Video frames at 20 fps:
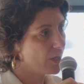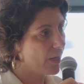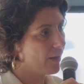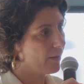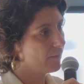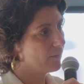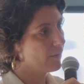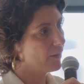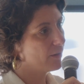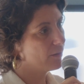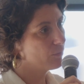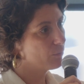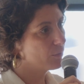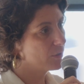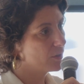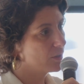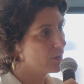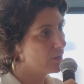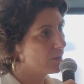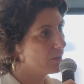And then
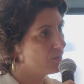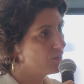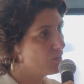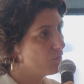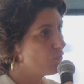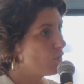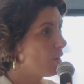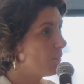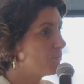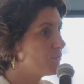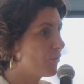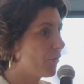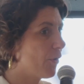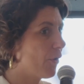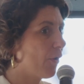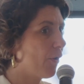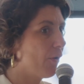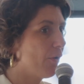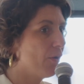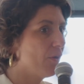we developed
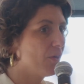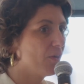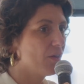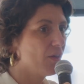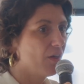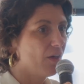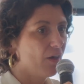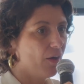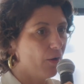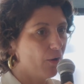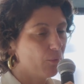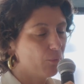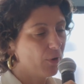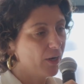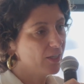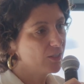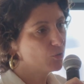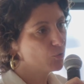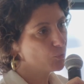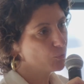a
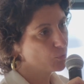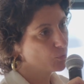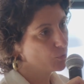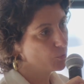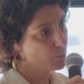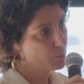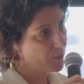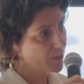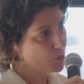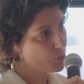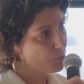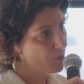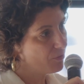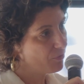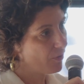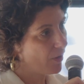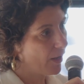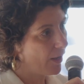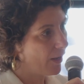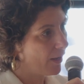way to
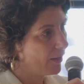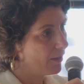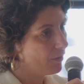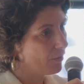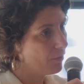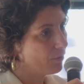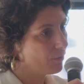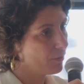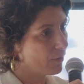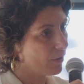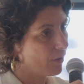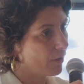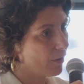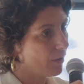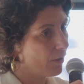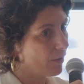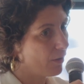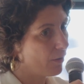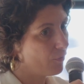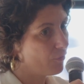petrify
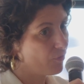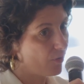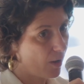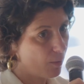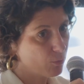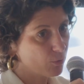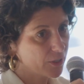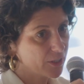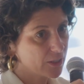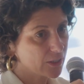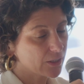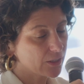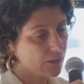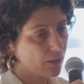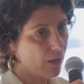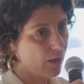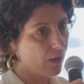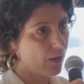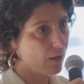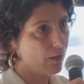the fabric
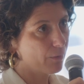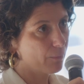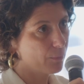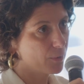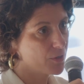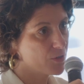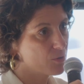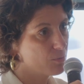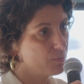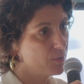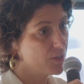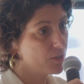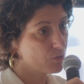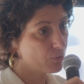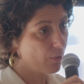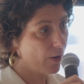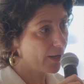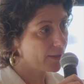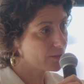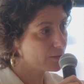with
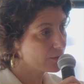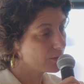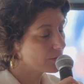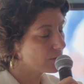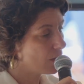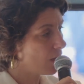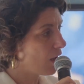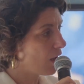beeswax